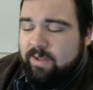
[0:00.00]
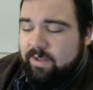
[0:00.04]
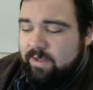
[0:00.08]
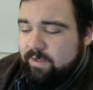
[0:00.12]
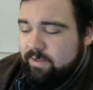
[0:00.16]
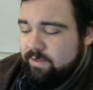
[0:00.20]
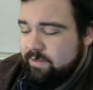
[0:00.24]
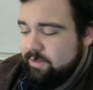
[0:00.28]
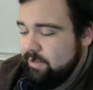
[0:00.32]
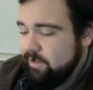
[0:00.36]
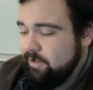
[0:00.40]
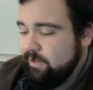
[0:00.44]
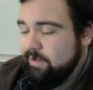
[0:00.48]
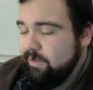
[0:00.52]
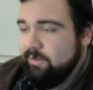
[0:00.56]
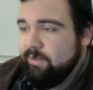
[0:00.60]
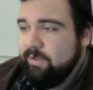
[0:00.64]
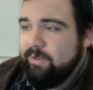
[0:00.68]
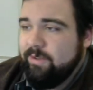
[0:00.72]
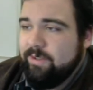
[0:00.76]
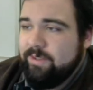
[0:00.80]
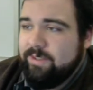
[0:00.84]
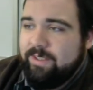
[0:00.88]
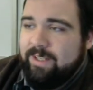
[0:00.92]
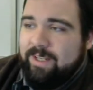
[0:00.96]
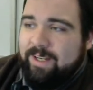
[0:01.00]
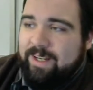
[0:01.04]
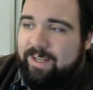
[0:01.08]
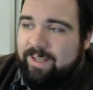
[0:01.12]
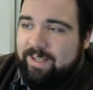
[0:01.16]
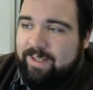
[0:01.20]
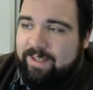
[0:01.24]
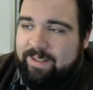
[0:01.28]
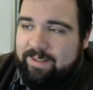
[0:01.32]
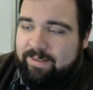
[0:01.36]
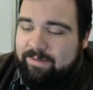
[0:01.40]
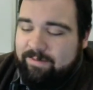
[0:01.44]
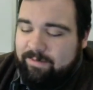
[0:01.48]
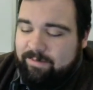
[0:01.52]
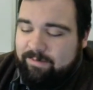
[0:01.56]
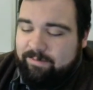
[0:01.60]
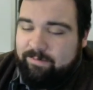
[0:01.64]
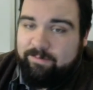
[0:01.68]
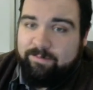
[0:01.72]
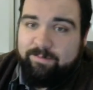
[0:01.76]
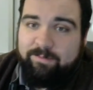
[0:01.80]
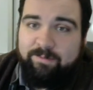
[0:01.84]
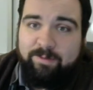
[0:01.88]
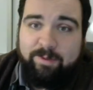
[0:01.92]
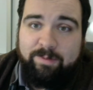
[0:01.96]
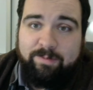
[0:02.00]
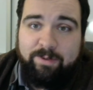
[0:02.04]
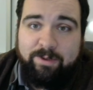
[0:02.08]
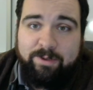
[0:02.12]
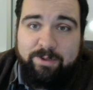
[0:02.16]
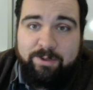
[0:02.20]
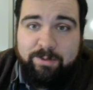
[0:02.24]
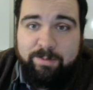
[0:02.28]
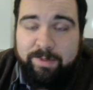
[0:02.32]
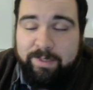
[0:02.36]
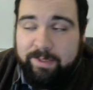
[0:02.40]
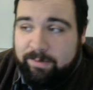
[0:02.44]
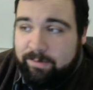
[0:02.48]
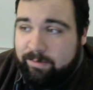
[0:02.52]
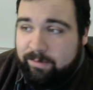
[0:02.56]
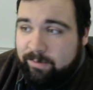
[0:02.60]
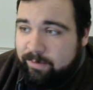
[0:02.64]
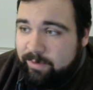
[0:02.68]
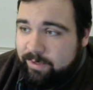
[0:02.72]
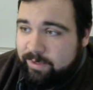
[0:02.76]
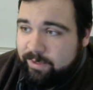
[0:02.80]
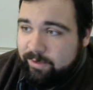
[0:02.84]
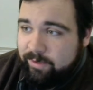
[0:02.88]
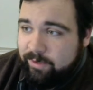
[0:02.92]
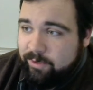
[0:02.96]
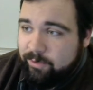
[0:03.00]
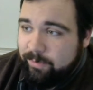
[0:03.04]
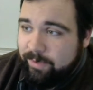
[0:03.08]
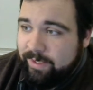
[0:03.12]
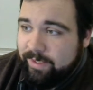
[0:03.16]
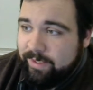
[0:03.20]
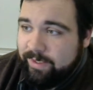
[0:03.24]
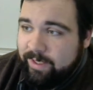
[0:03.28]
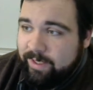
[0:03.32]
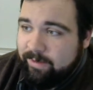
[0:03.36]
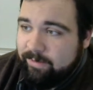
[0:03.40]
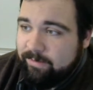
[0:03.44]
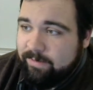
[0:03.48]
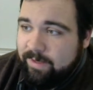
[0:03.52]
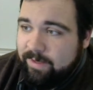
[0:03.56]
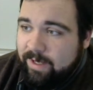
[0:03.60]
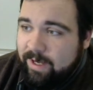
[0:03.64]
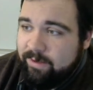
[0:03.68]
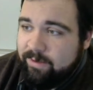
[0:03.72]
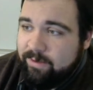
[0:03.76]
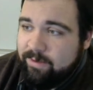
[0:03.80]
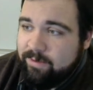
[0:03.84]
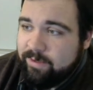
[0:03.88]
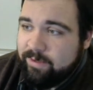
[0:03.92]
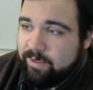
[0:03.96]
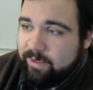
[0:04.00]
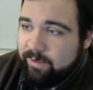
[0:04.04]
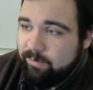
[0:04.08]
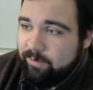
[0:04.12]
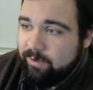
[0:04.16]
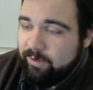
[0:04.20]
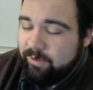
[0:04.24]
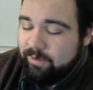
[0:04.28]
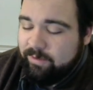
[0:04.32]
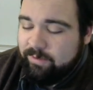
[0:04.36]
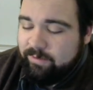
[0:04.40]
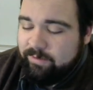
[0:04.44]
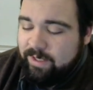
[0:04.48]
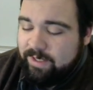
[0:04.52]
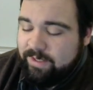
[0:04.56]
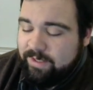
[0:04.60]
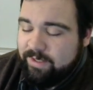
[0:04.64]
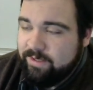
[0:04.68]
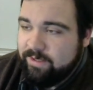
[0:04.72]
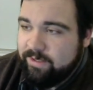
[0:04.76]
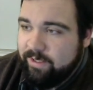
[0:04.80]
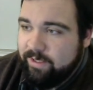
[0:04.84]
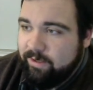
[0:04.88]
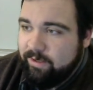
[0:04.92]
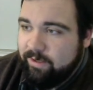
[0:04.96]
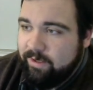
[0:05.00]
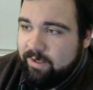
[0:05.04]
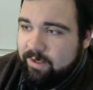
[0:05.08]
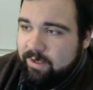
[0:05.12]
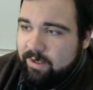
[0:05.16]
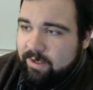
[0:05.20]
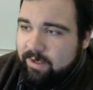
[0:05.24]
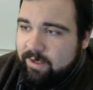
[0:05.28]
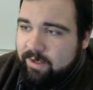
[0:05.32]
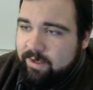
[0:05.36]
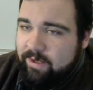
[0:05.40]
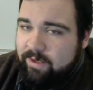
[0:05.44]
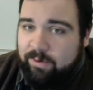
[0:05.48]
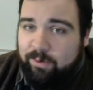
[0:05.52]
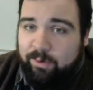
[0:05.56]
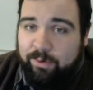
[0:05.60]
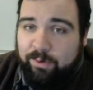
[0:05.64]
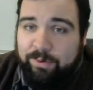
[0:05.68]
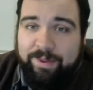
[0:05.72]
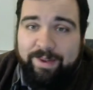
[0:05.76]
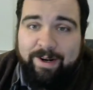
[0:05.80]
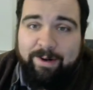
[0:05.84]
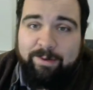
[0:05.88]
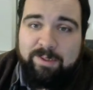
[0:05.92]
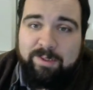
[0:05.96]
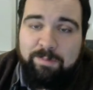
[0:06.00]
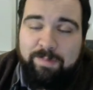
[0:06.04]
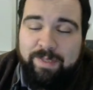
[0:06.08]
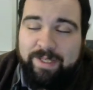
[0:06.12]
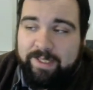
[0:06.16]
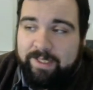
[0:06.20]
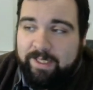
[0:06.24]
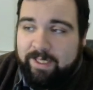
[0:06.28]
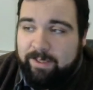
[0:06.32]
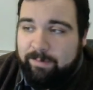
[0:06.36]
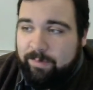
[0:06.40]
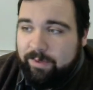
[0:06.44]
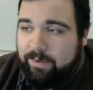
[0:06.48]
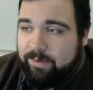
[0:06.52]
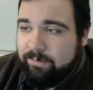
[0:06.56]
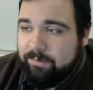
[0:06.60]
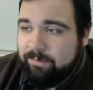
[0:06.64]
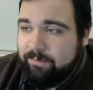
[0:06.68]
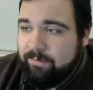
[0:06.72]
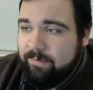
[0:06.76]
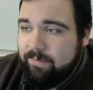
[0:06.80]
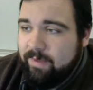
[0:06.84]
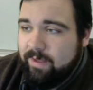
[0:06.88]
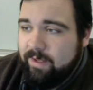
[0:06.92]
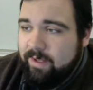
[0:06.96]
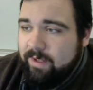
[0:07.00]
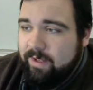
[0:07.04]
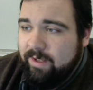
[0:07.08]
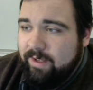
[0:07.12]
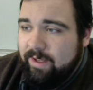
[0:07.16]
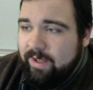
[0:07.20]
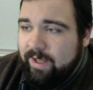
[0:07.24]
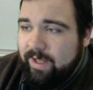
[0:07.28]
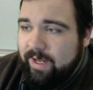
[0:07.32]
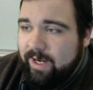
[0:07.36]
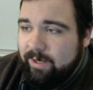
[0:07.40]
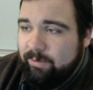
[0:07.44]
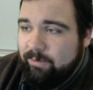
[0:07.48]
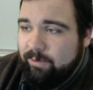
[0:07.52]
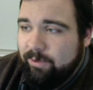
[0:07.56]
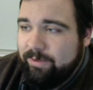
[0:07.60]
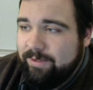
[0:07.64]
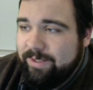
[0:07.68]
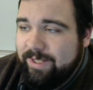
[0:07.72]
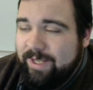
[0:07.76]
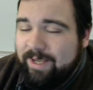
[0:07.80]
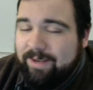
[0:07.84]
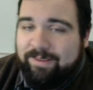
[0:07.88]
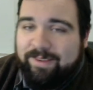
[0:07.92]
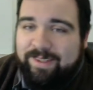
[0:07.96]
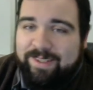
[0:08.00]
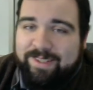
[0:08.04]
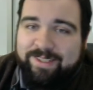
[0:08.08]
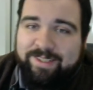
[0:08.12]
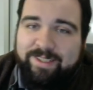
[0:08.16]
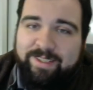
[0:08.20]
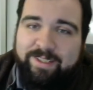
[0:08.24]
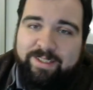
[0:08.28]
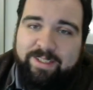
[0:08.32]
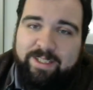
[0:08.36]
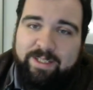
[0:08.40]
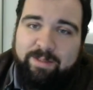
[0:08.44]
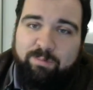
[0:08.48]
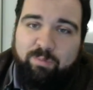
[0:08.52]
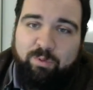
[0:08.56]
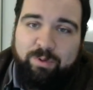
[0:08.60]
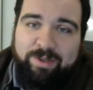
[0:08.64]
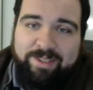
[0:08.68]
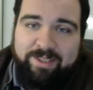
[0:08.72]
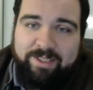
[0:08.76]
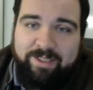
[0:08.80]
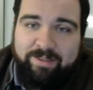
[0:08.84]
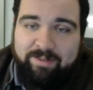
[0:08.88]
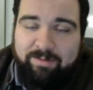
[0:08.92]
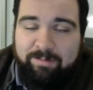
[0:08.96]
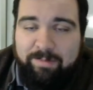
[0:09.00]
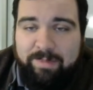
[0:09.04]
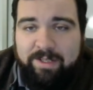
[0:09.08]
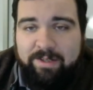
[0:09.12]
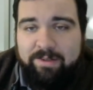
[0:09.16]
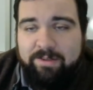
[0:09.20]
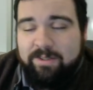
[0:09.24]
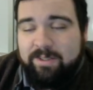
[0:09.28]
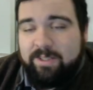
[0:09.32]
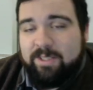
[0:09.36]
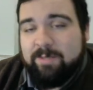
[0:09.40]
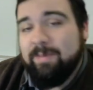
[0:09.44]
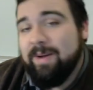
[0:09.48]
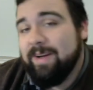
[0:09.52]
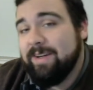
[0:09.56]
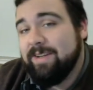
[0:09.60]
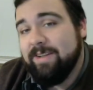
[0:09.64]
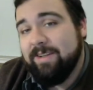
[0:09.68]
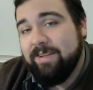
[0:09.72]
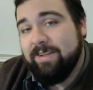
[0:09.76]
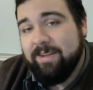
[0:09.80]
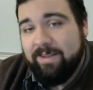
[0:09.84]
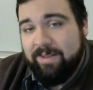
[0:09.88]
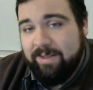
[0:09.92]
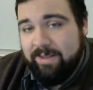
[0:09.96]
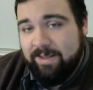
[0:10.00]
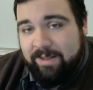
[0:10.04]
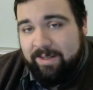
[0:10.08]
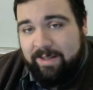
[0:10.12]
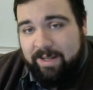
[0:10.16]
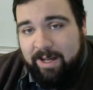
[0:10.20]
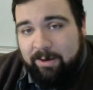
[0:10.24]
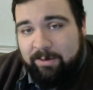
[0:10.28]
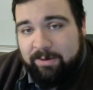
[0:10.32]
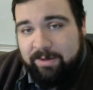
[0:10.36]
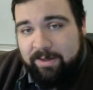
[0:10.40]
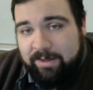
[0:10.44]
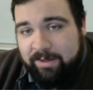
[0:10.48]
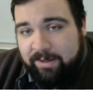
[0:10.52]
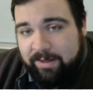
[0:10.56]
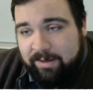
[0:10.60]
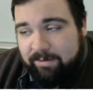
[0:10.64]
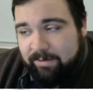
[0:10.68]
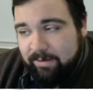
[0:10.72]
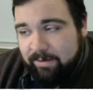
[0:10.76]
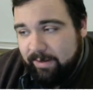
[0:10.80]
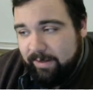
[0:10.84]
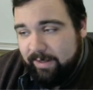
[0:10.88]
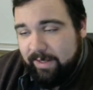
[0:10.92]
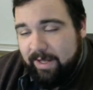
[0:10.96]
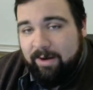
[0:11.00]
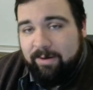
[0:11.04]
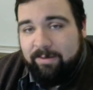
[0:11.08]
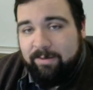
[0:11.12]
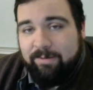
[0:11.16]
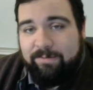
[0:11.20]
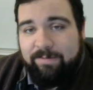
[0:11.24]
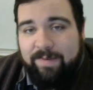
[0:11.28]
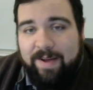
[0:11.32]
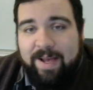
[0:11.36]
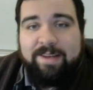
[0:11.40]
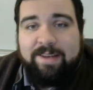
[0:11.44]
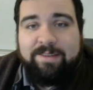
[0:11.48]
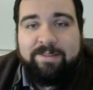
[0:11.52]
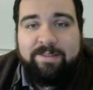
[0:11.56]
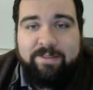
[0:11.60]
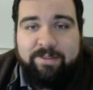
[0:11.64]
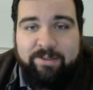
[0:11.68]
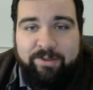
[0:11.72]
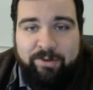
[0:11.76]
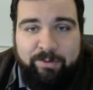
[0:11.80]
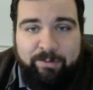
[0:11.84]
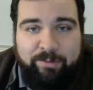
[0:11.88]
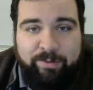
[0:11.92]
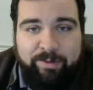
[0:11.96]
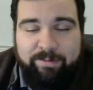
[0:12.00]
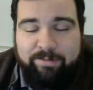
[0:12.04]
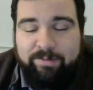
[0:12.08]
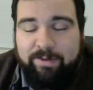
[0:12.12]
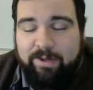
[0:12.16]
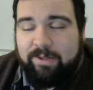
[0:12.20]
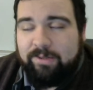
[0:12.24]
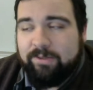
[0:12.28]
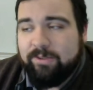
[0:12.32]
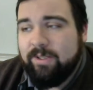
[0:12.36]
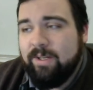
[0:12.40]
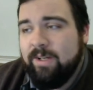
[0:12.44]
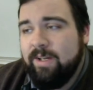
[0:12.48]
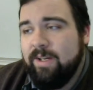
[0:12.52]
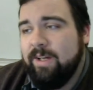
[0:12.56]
So you'll notice that when first reading through this, I was writing down values that were necessary or that I was picking up on, and I wrote down this 16.7 meters expecting to need to calculate like how fast it's going when it falls.